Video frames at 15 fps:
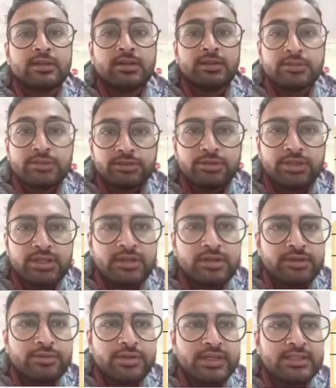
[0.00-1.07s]
So here
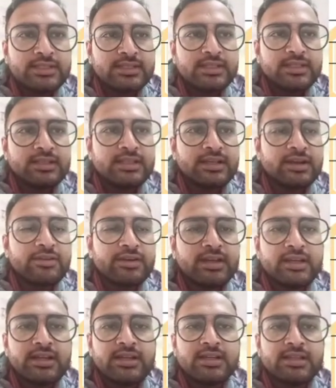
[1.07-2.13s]
you can see the
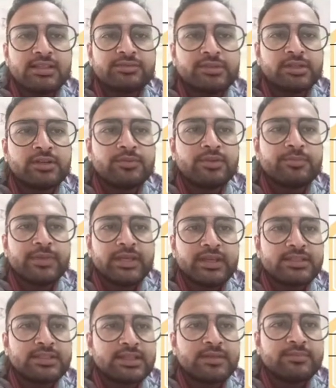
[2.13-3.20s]
cricket is one of the
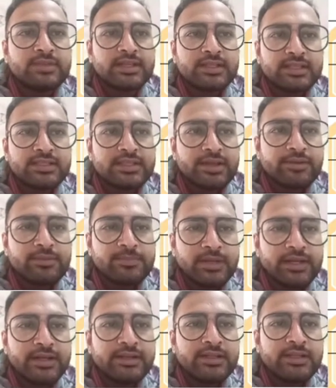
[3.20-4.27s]
biggest game that is ever
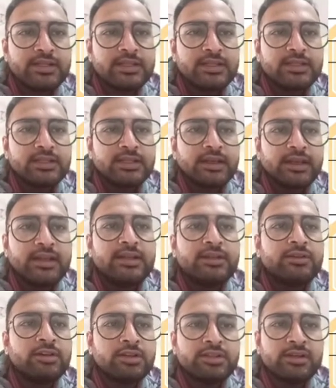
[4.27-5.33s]
played. In
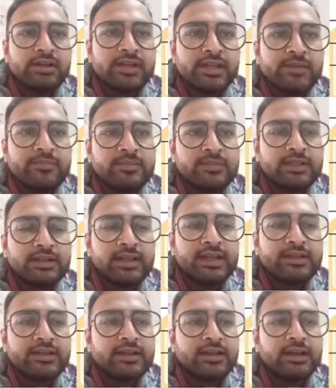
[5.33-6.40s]
no other game
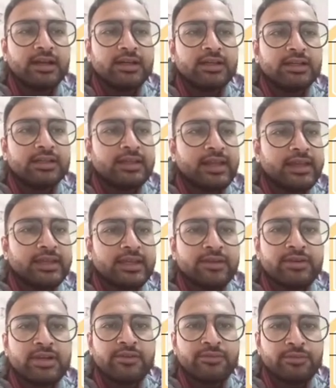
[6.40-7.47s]
like
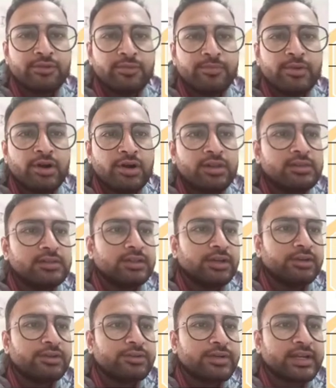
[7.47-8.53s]
even a football
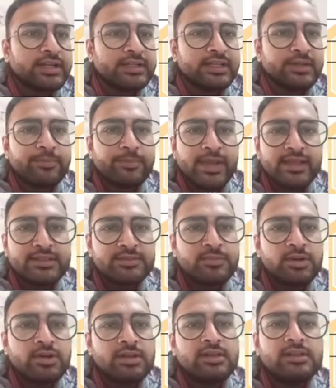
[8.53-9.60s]
or you can take
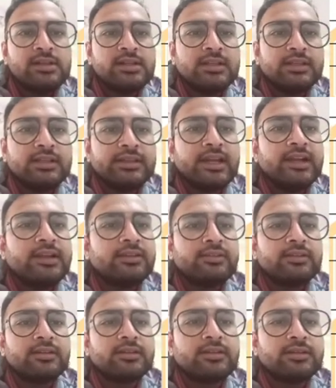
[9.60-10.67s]
baseball
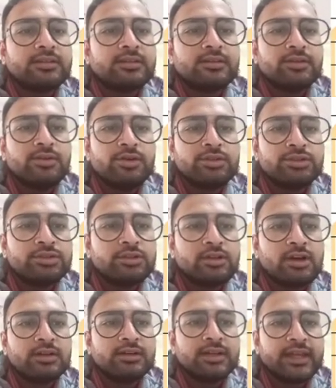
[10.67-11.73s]
that goes so
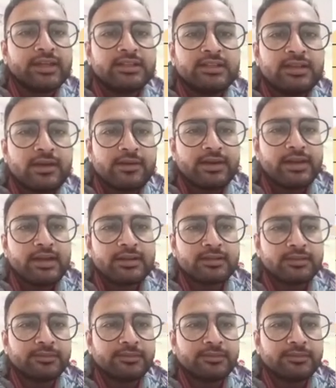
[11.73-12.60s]
long like a cricket.